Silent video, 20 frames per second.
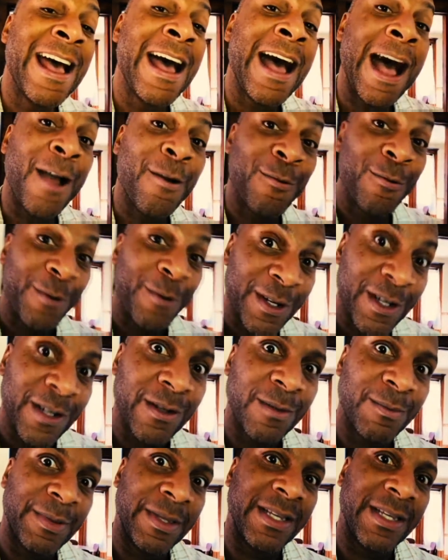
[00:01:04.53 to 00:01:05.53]
I
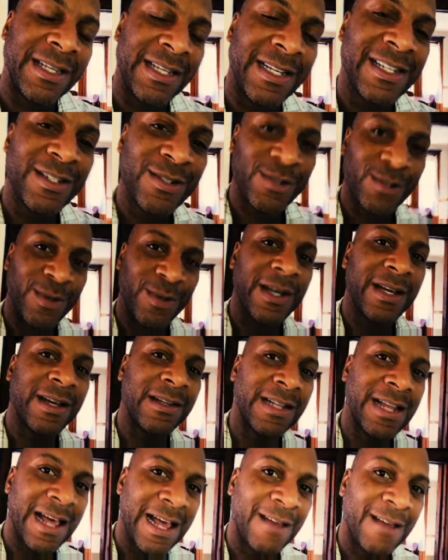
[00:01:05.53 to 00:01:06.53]
will be doing a
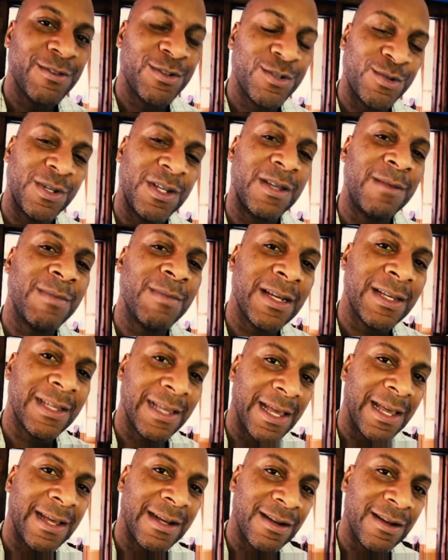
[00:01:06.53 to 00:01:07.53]
live stream
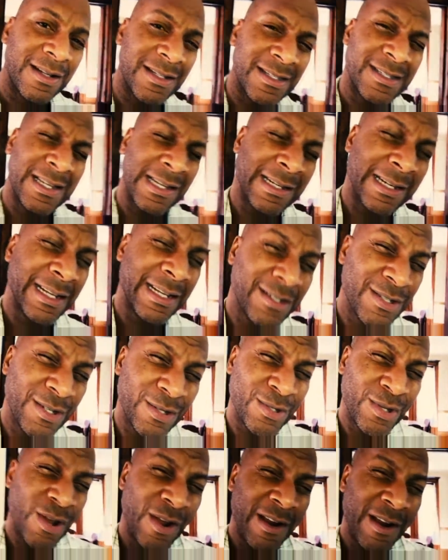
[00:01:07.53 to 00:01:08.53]
again on Sunday. So
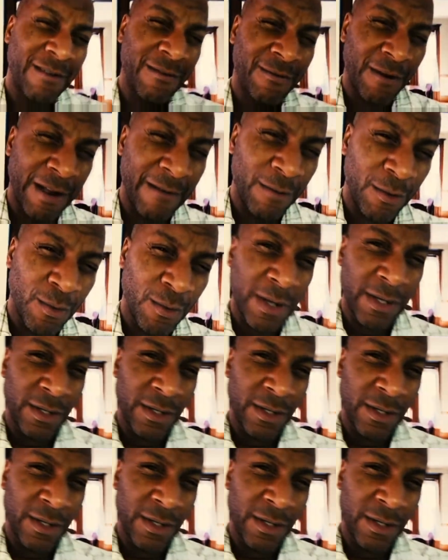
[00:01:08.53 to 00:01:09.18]
sorry for everyone